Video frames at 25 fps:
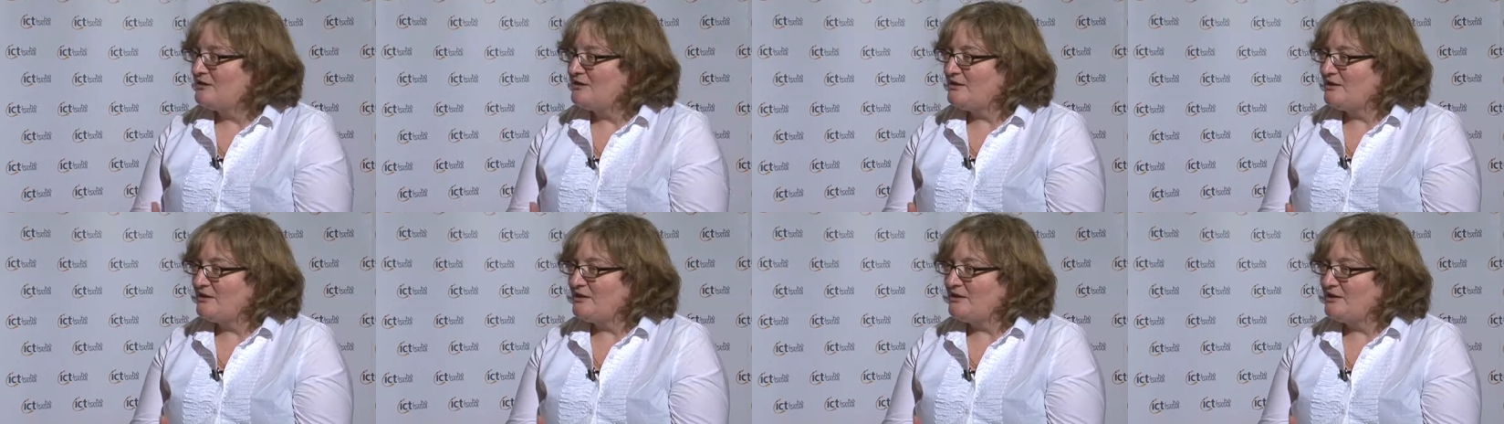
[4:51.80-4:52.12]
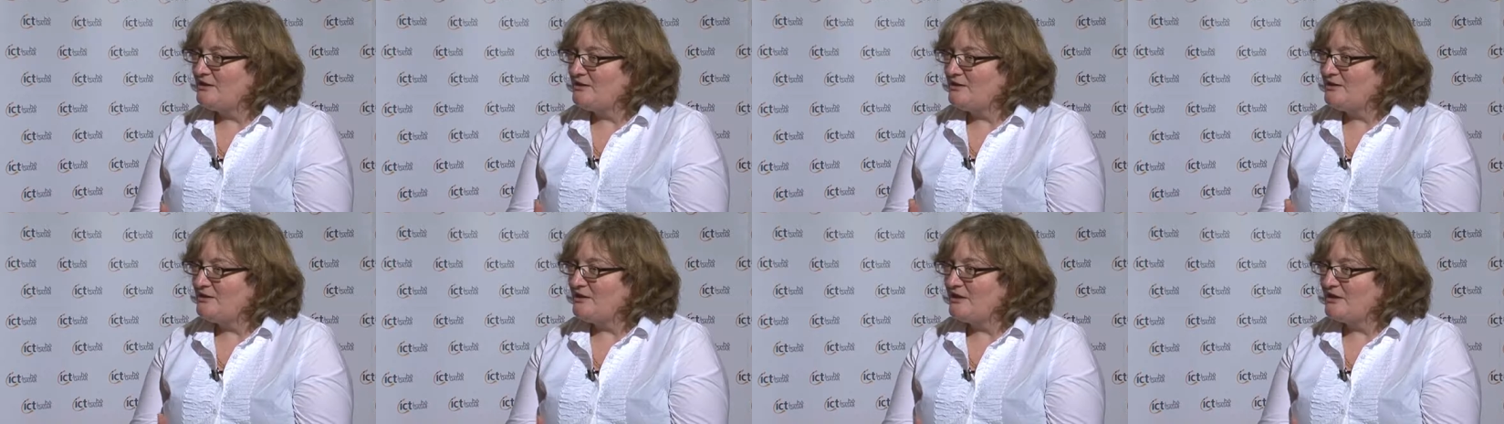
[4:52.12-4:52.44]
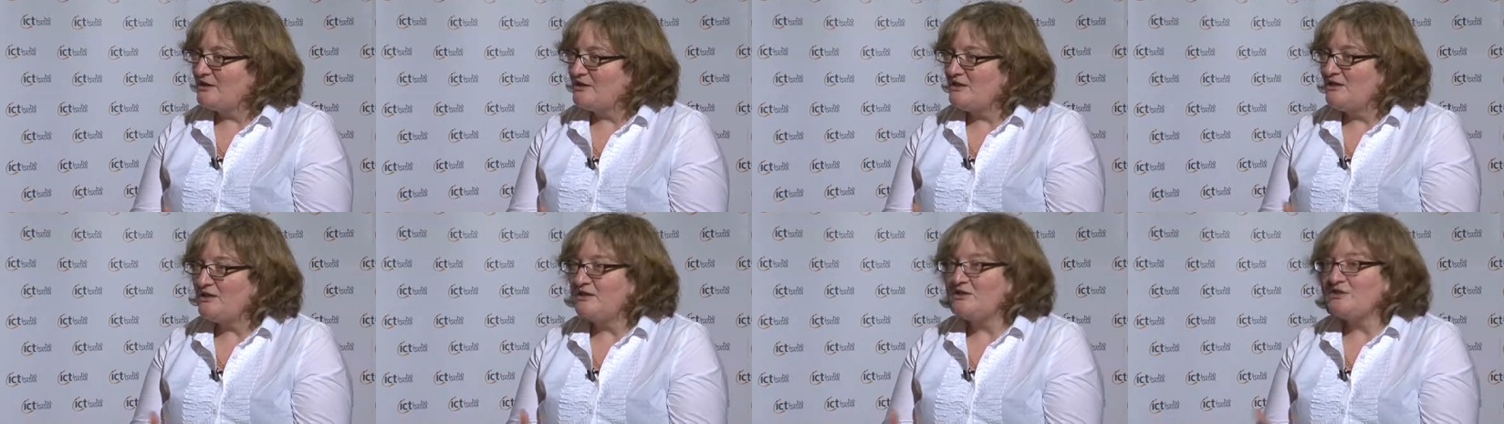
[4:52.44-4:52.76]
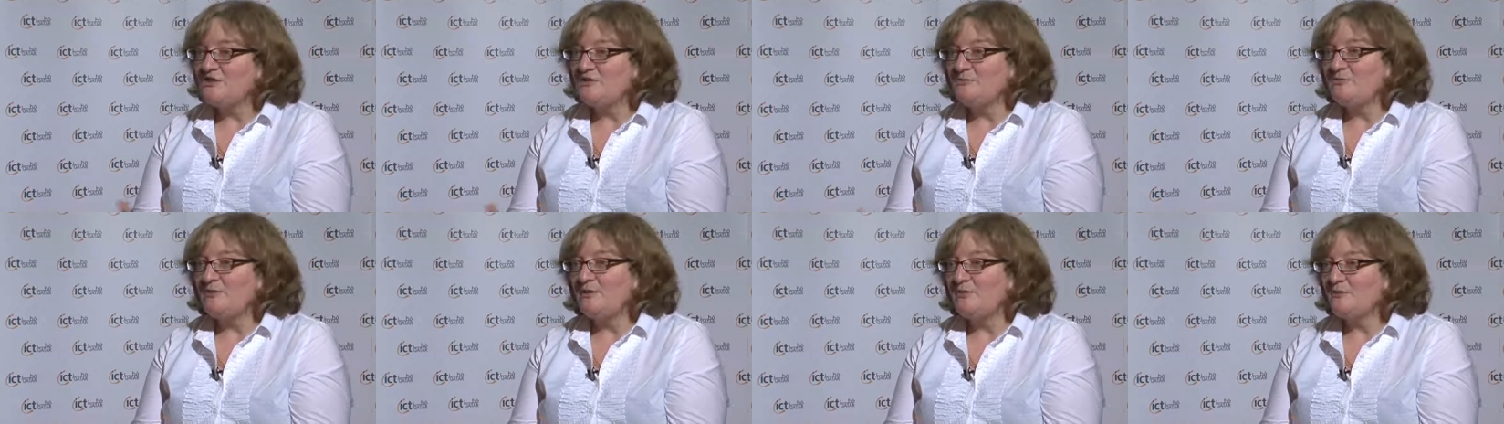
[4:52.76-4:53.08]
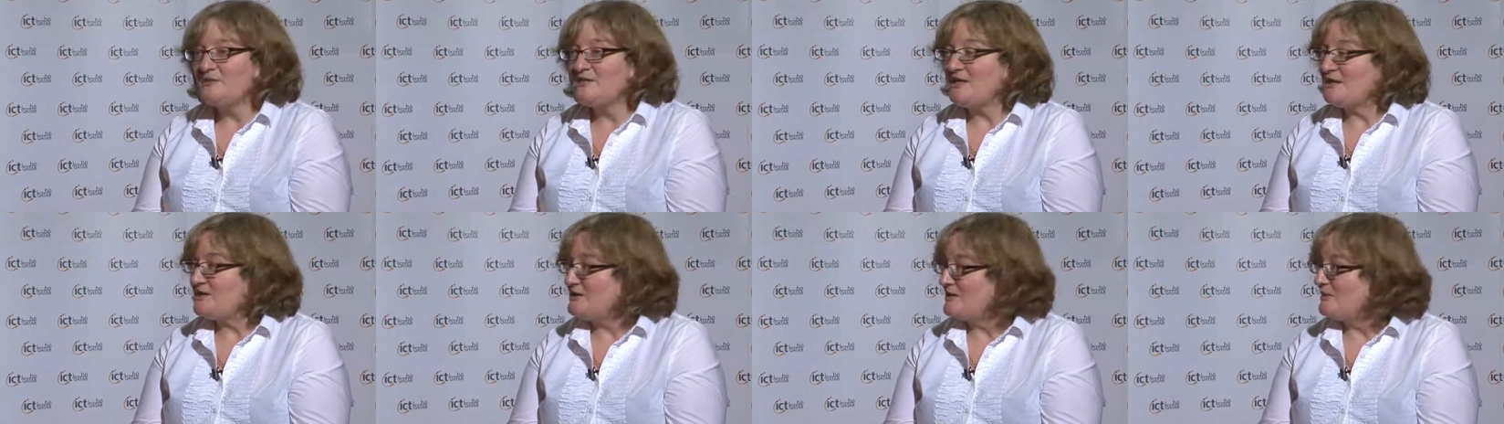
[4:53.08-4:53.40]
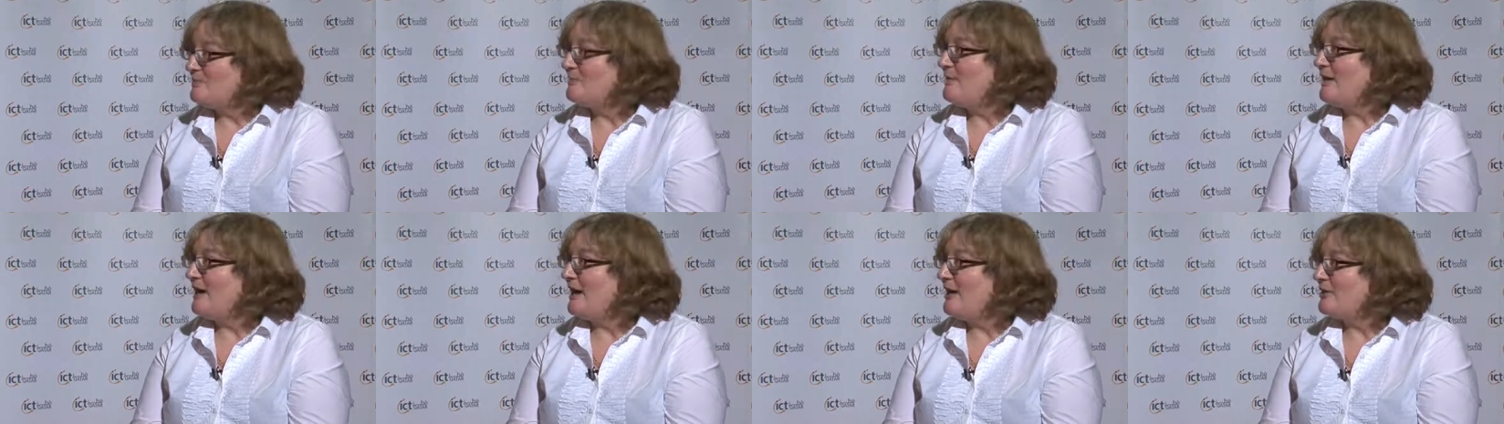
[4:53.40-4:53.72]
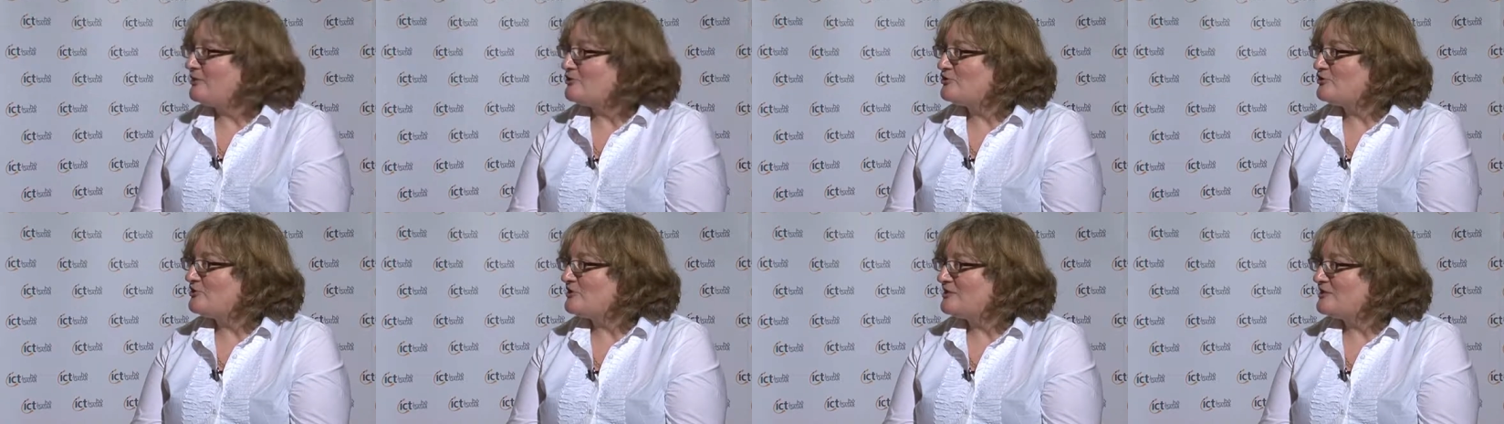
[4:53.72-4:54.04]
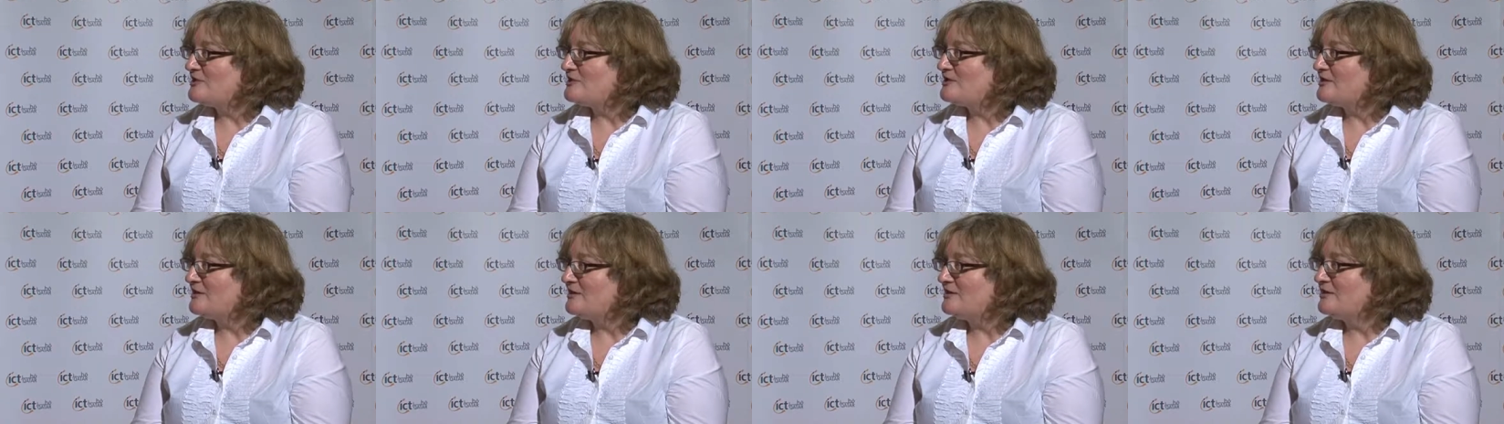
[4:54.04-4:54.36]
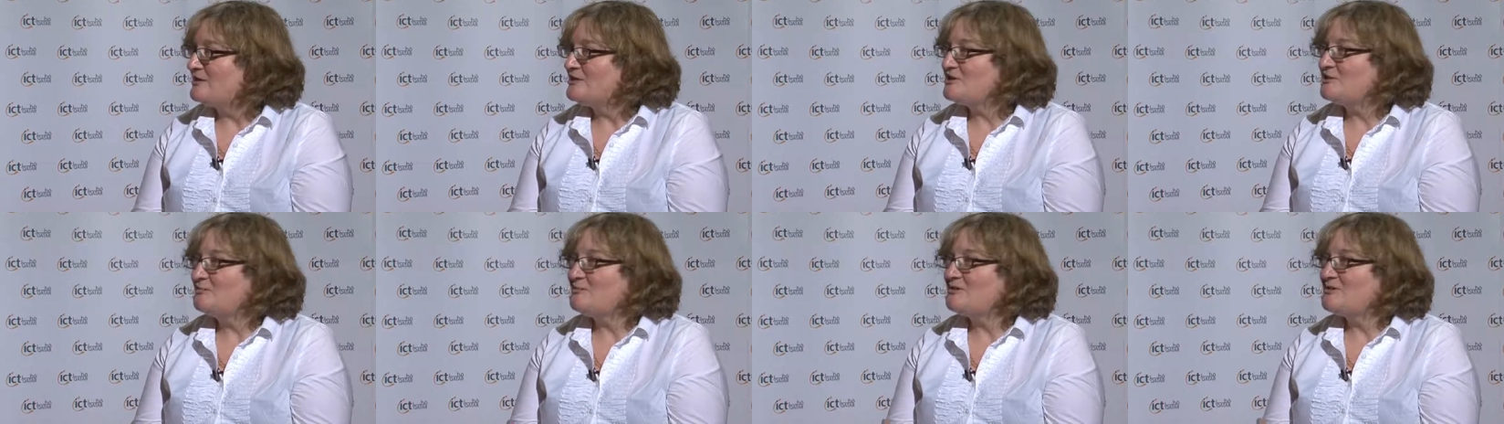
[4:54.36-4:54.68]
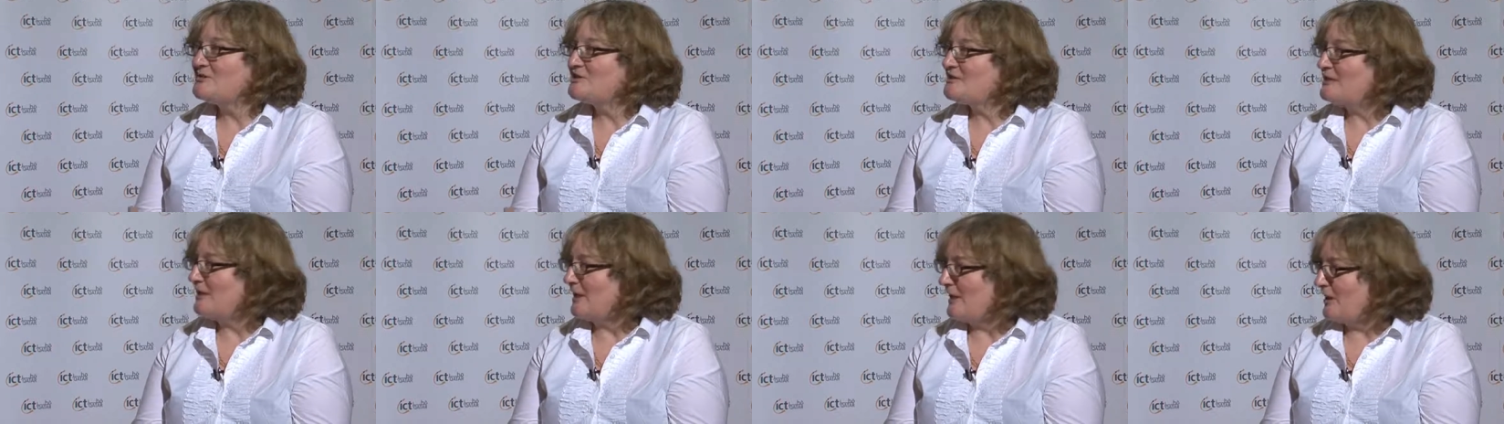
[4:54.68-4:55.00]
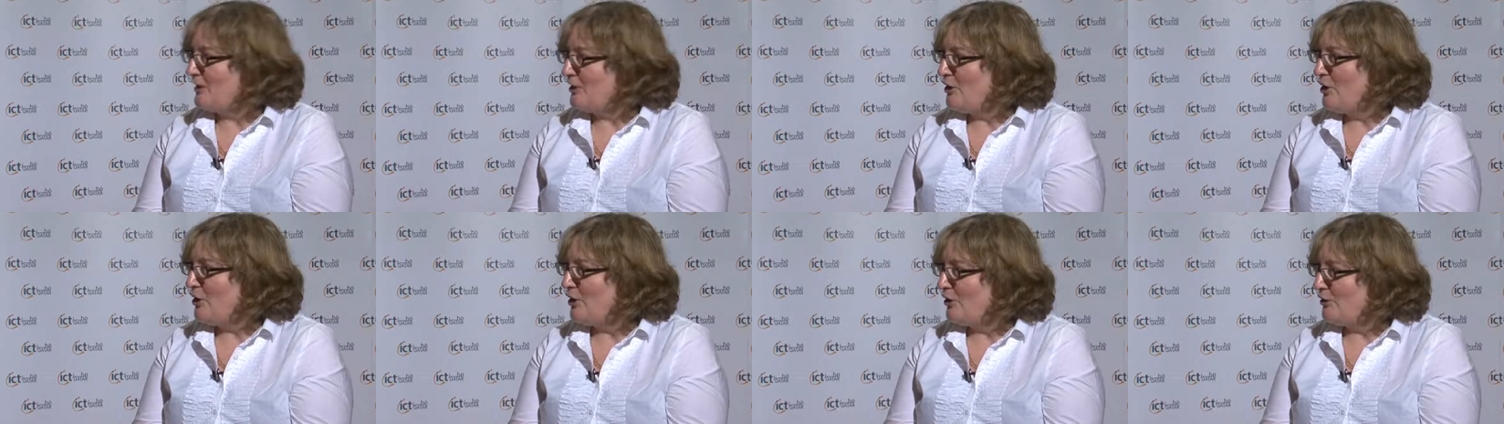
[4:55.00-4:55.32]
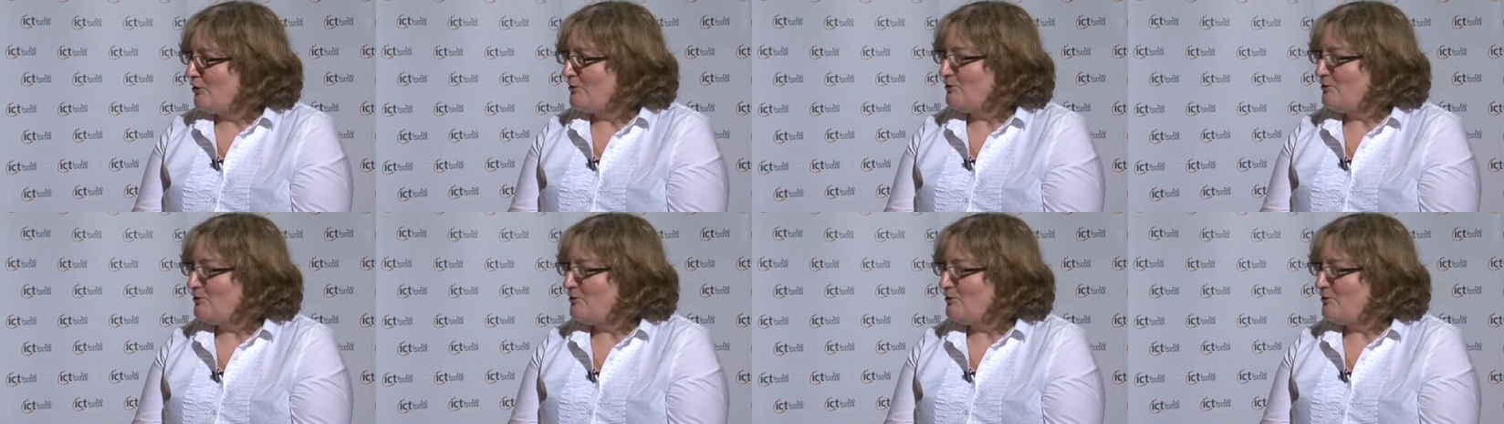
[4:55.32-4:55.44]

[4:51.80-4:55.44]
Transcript: that they need to be setting boundaries, they need to be saying no,